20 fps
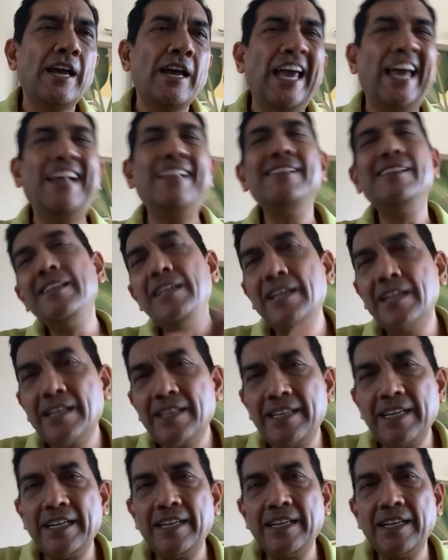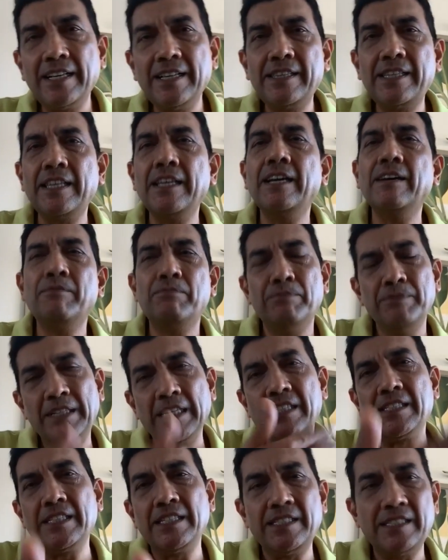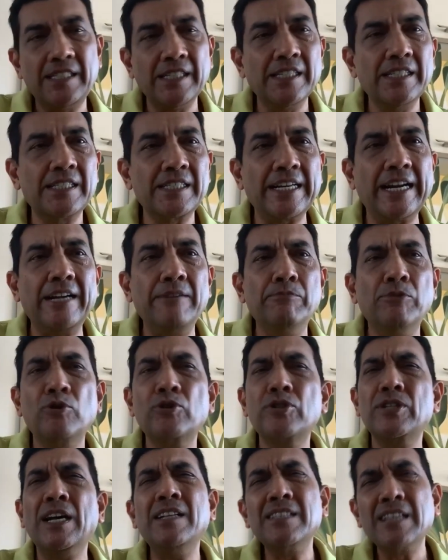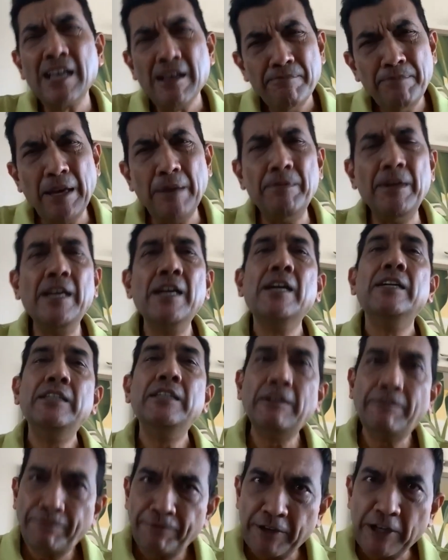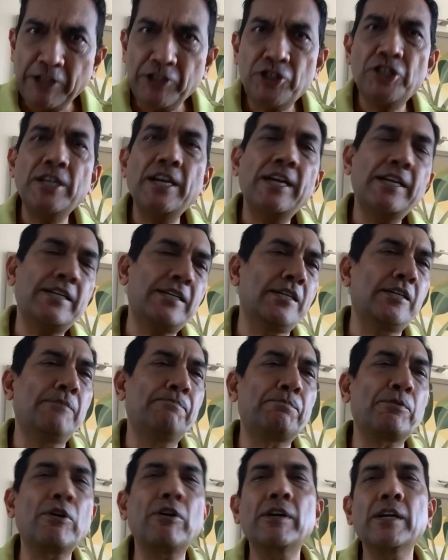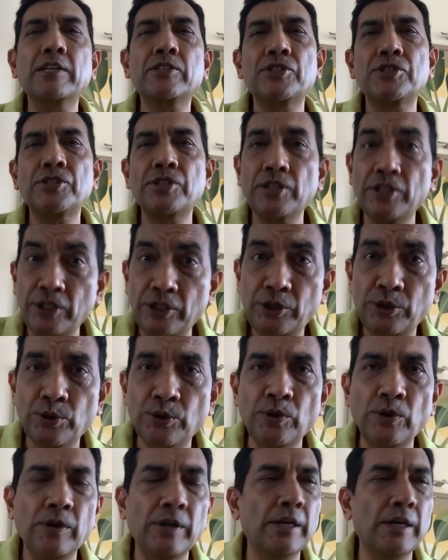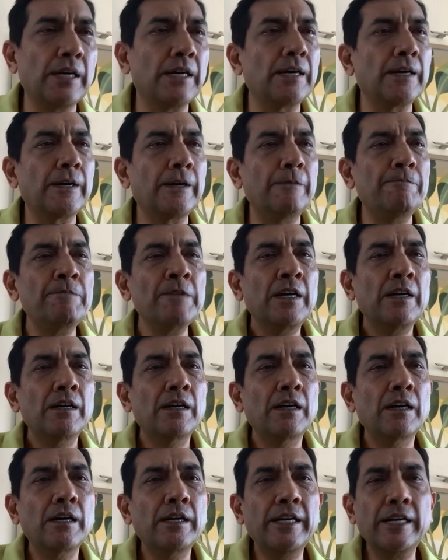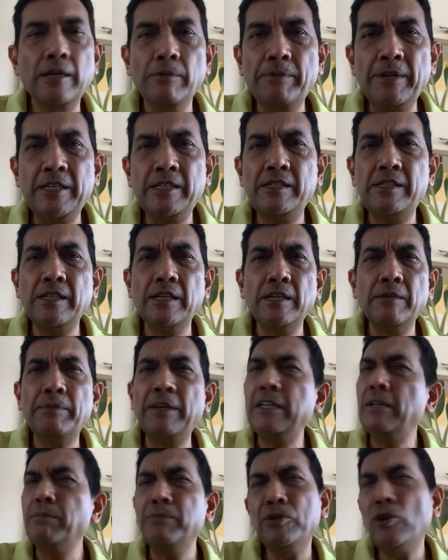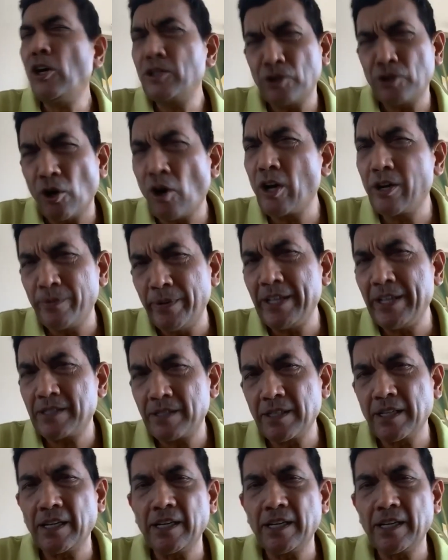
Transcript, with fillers: healthier than uh, does it uh, stand more chance? Maybe differentiated products uh, do a little bit better. Not always.